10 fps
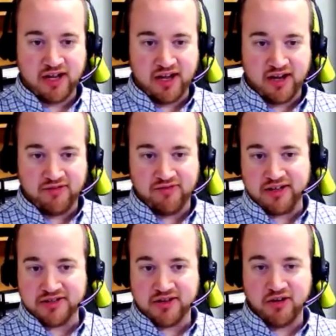at
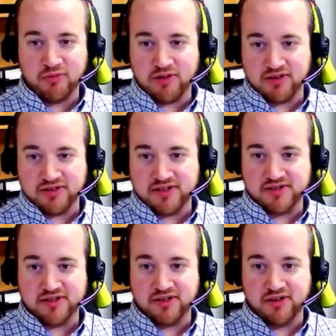Advance Auto Parts
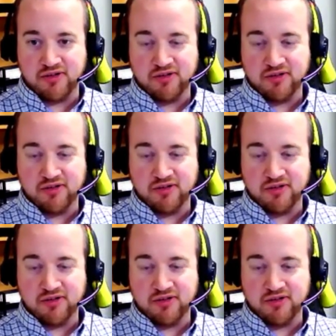years ago,